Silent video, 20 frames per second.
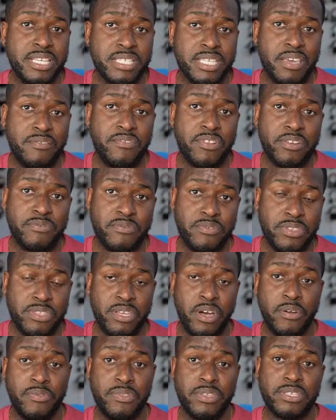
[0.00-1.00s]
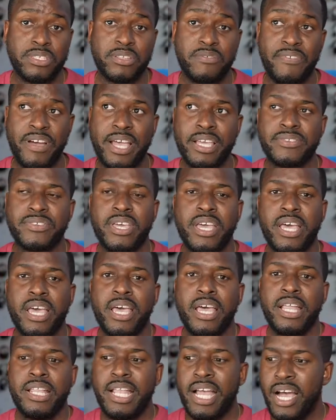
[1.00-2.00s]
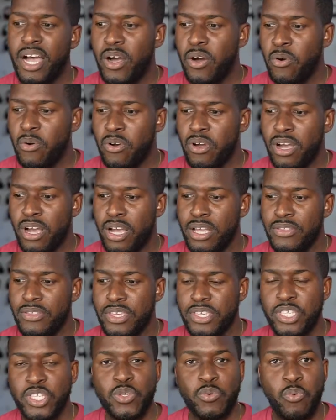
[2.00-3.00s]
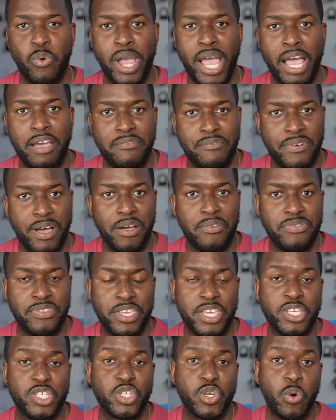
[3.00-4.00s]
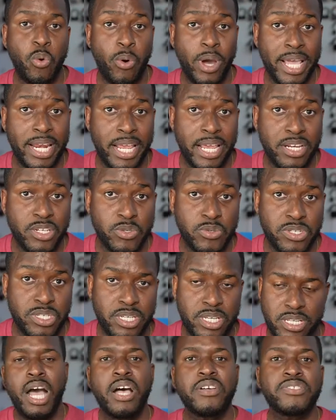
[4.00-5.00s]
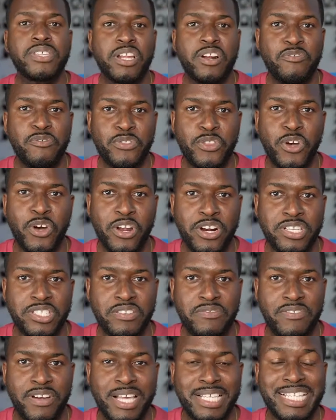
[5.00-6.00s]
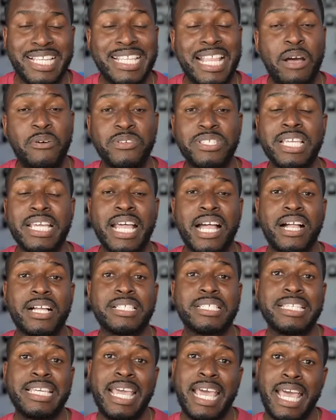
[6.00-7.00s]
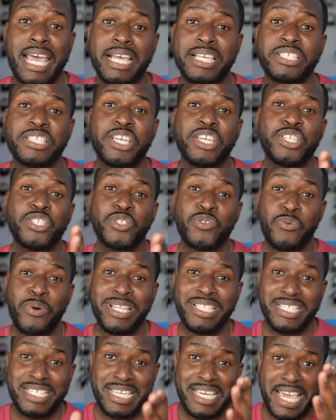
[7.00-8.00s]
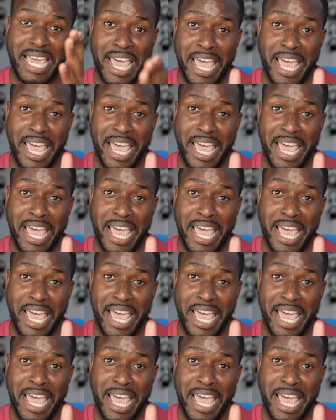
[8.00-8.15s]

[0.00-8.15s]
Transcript: is given off on, on this device? Now, this is where I found things quite interesting. I'll start off with the hottest device, and that was the Galaxy S 20